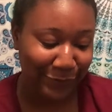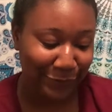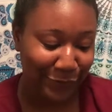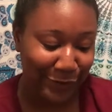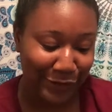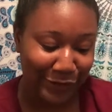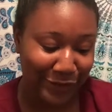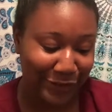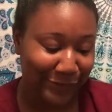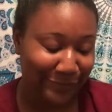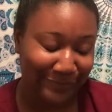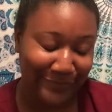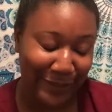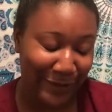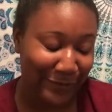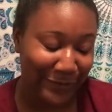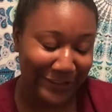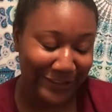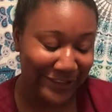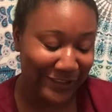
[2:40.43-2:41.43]
wish
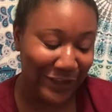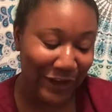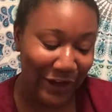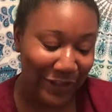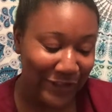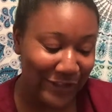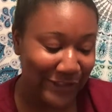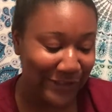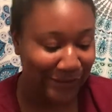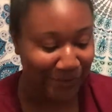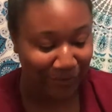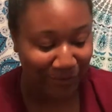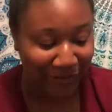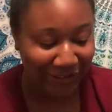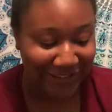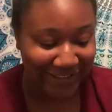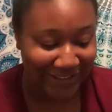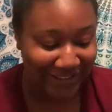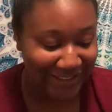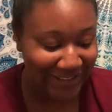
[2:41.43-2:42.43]
I wouldn't have saw these because I'm
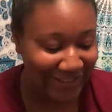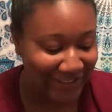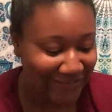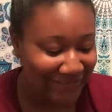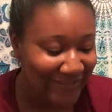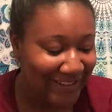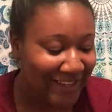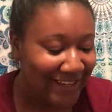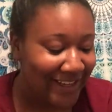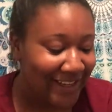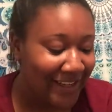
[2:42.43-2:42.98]
probably gonna steal them.